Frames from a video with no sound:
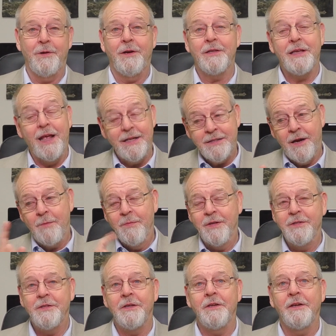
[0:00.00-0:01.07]
Because that's our
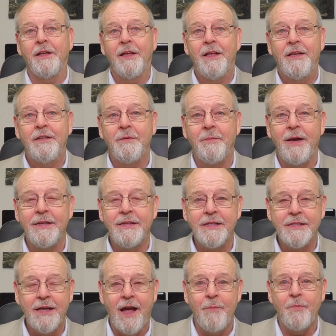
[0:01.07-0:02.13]
mission, to make
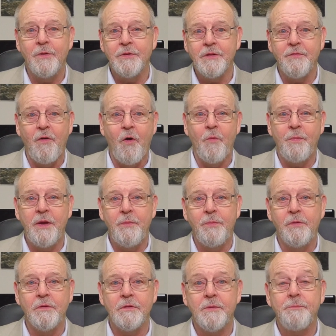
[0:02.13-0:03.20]
disciples of all
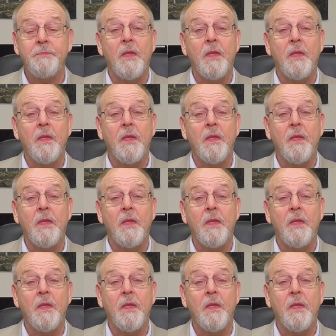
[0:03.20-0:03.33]
peoples.